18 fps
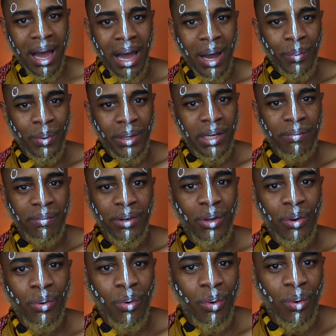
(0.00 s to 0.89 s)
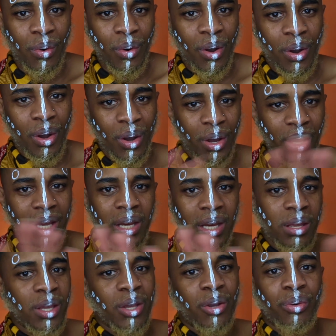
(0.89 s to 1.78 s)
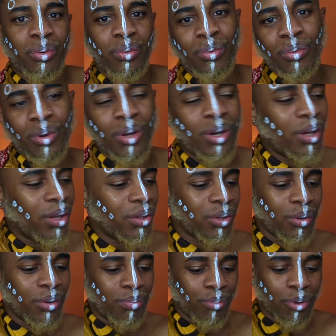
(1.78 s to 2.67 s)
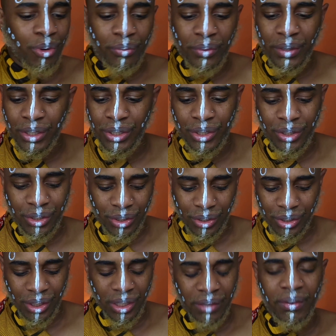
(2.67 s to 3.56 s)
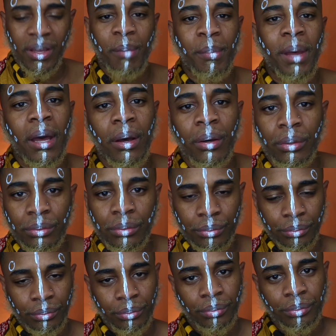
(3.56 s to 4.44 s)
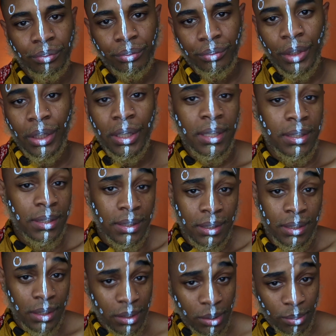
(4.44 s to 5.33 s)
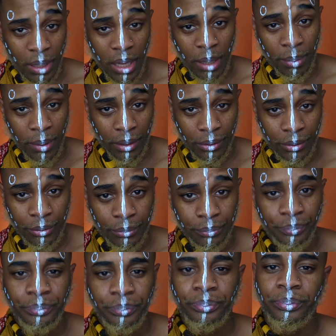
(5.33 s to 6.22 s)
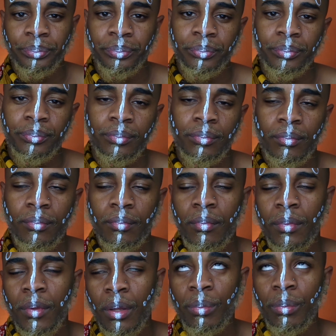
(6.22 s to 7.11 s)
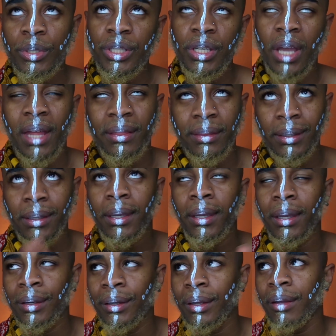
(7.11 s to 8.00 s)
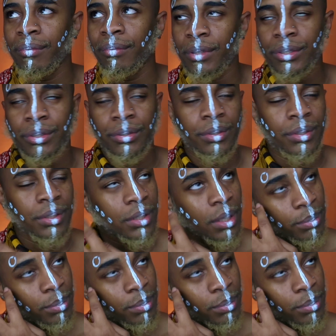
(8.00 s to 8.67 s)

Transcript: I wouldn't even know any other movie shouldn't even come out. Unless it's another Black Panther. Which yeah, I think he in the Avengers or